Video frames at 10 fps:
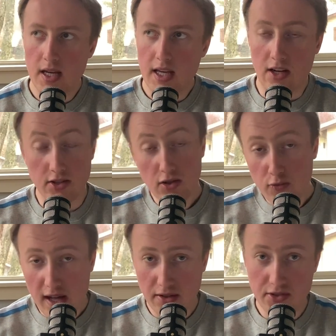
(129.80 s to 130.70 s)
It also
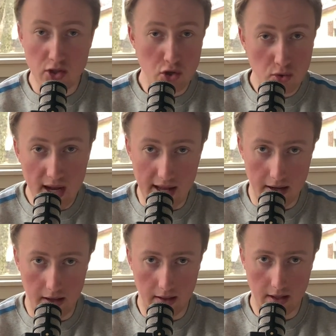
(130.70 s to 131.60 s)
follows a
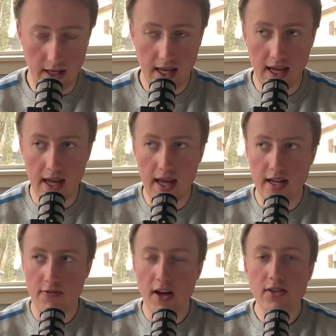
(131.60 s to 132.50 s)
trend. And
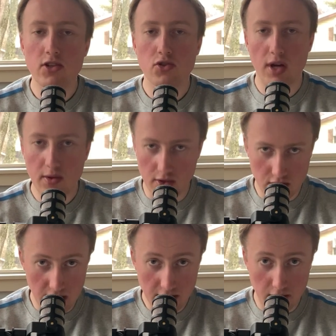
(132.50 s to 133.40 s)
it follows a trend with
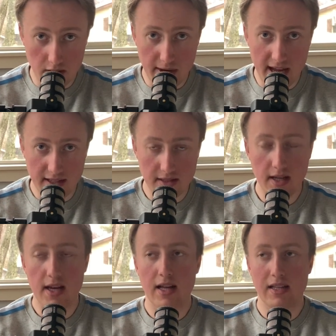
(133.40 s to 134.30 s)
star quarterbacks
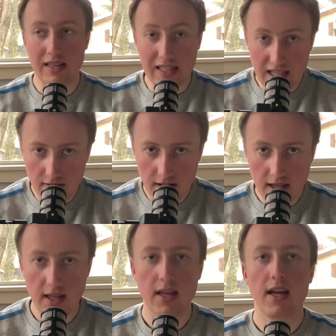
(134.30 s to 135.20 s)

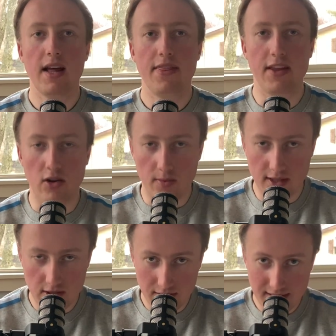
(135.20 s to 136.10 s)
leaving their
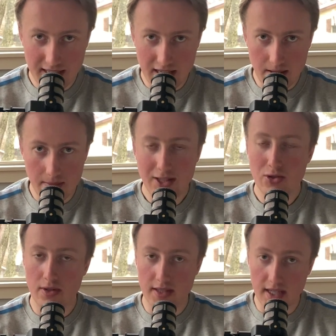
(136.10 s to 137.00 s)
original team
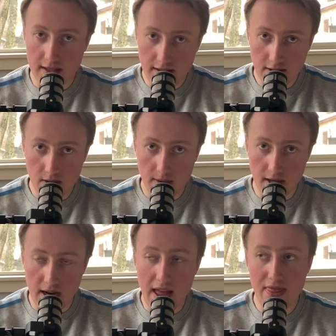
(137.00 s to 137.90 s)
towards the end of their
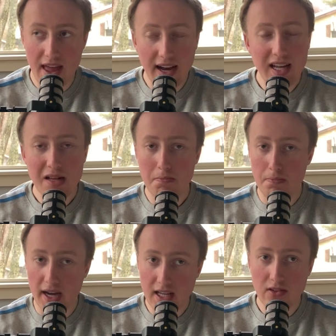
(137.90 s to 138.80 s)
career. And that can
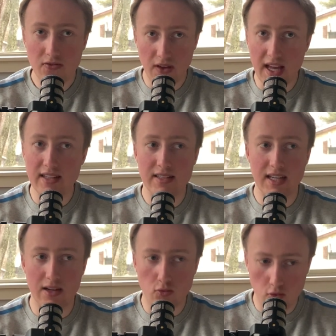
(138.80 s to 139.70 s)
bite fans
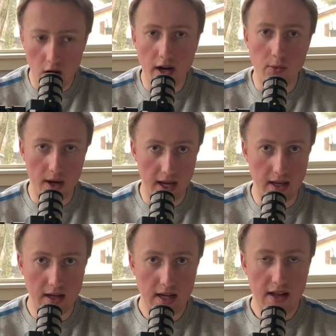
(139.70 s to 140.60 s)
in a wrong
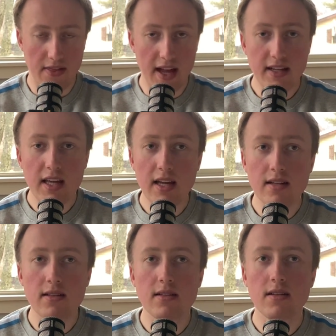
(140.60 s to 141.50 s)
way. That
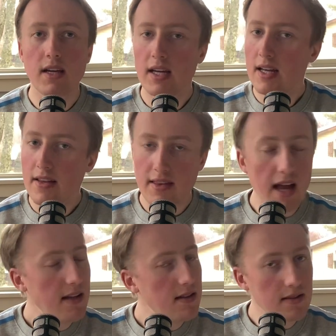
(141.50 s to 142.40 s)
can,
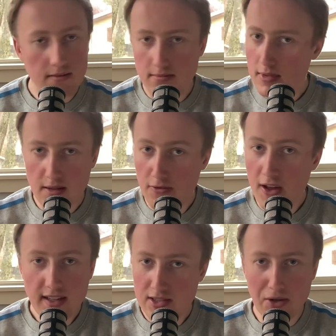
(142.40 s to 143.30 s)
that
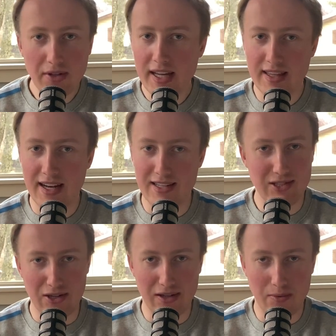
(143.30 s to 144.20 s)
fans don't like that
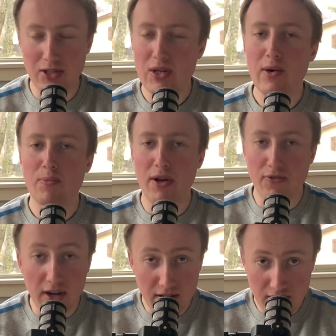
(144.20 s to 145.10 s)
necessarily. We saw with Brett
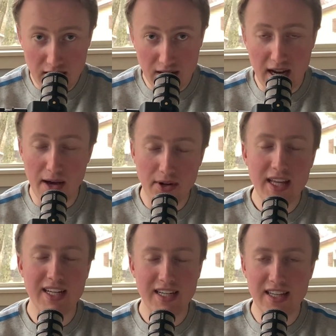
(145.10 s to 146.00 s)
Favre here, and I want to
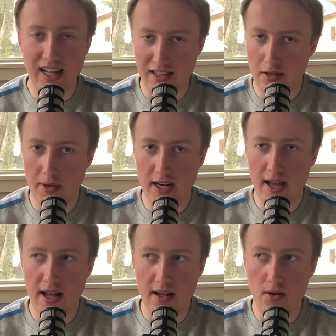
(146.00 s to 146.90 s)
get into that a little bit.
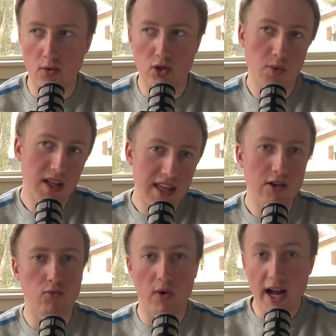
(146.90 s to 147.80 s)
And do we think
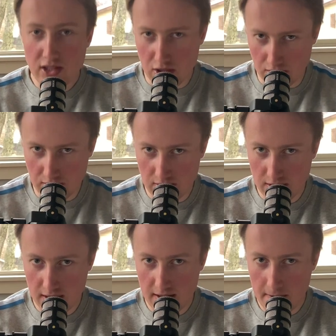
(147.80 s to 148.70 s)
Rodgers
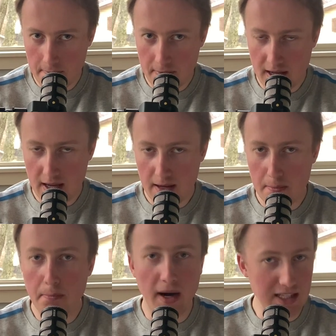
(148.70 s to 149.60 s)

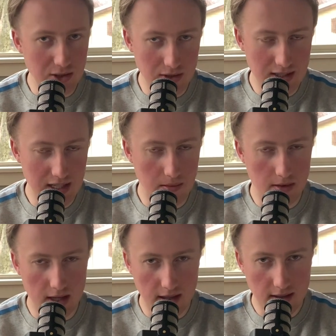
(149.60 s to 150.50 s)
might do the same
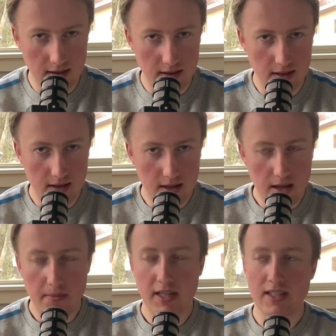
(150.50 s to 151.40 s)
thing?
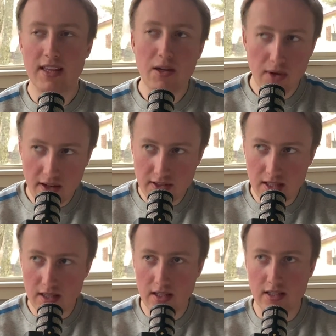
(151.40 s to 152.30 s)
Because I think we have
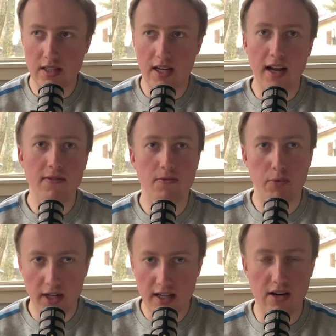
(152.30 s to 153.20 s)
to, to kind of
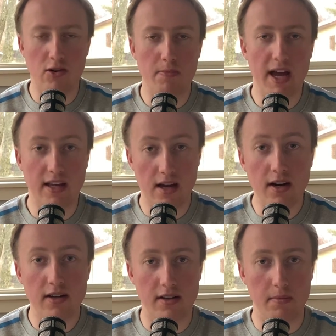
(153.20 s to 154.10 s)
put in our own
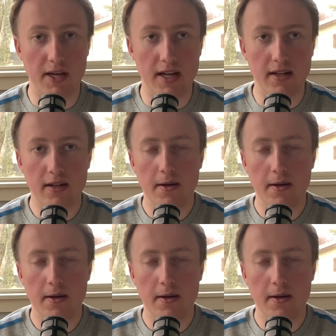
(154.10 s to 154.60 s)
backyard a little bit.